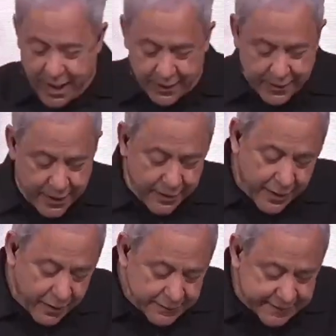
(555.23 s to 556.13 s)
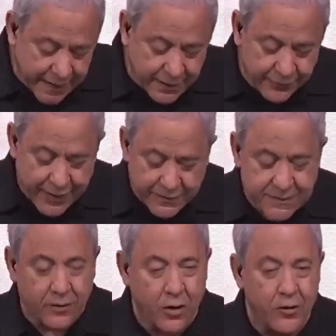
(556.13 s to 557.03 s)
And then 2
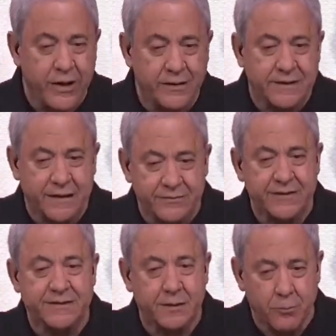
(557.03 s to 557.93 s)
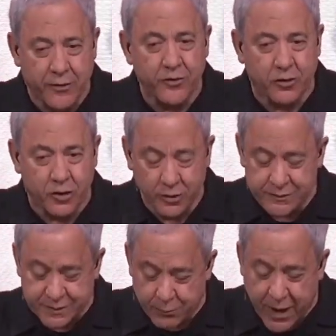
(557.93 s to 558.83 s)
Thessalonians gives us some other
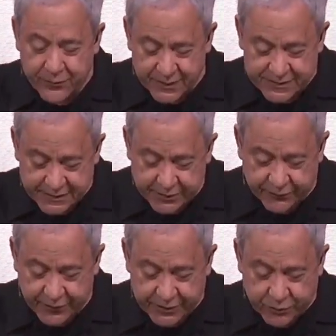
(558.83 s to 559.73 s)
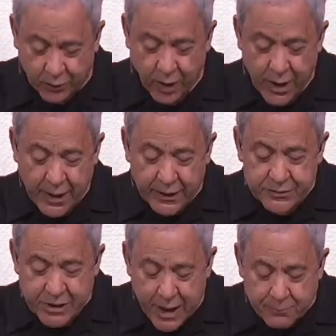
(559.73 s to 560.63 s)
clues about this individual.
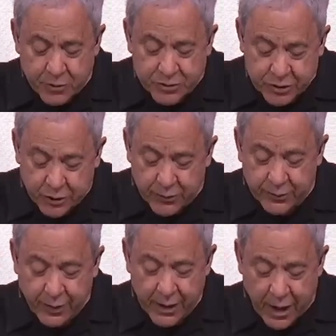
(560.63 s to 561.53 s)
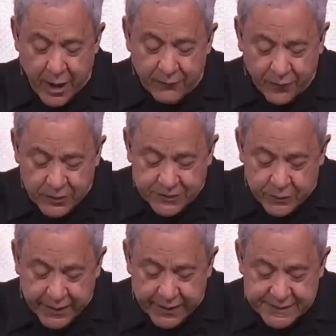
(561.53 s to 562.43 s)
In chapter 2, verse
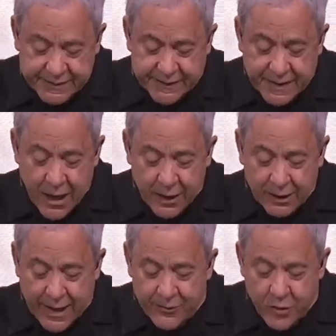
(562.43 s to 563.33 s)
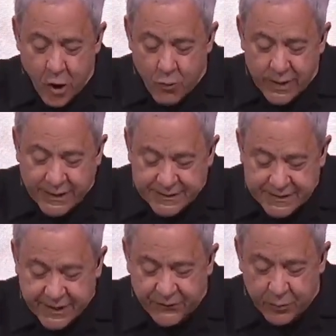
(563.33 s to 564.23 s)
3, it says, let no one
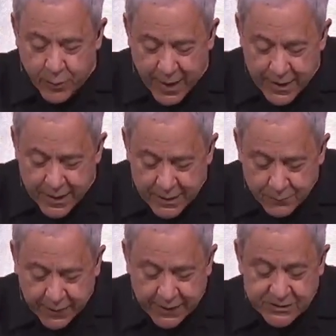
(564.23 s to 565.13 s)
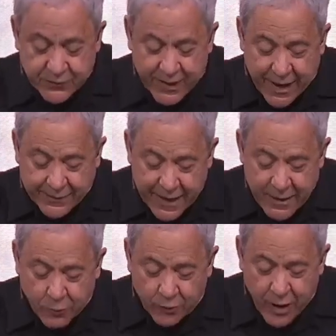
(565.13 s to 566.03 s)
deceive you by any means, for that
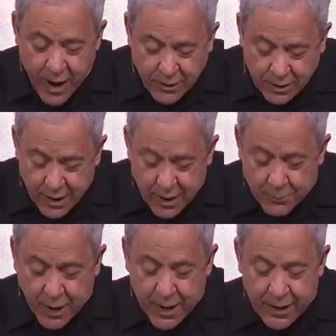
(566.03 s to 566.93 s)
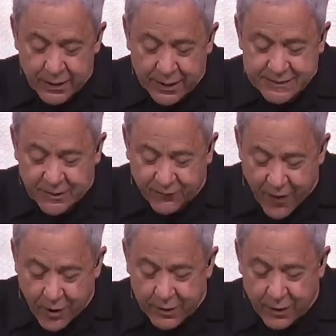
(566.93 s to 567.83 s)
day will not come unless a
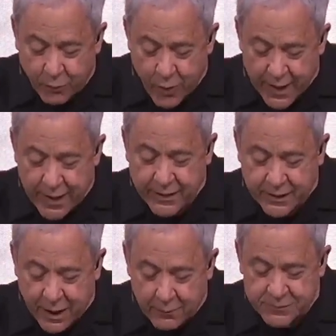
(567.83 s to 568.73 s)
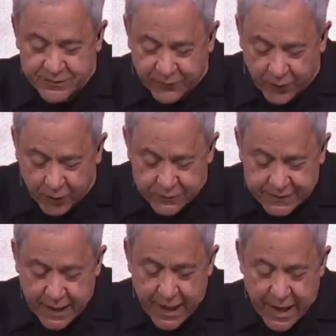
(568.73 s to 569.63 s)
falling away comes
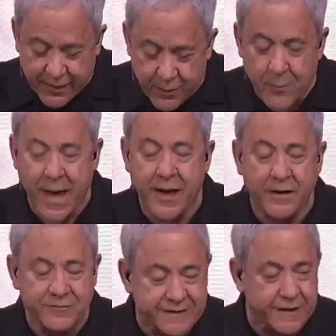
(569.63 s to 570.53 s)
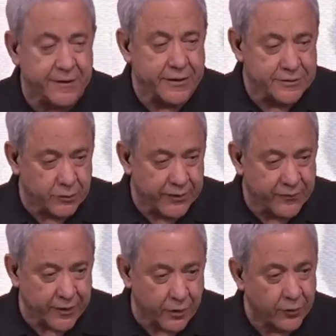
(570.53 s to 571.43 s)
first and the man of sin is
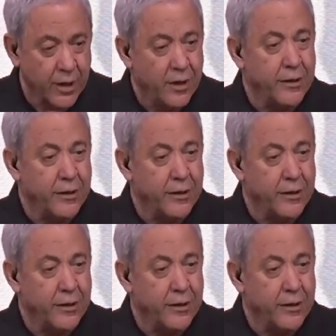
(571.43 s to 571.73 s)
revealed.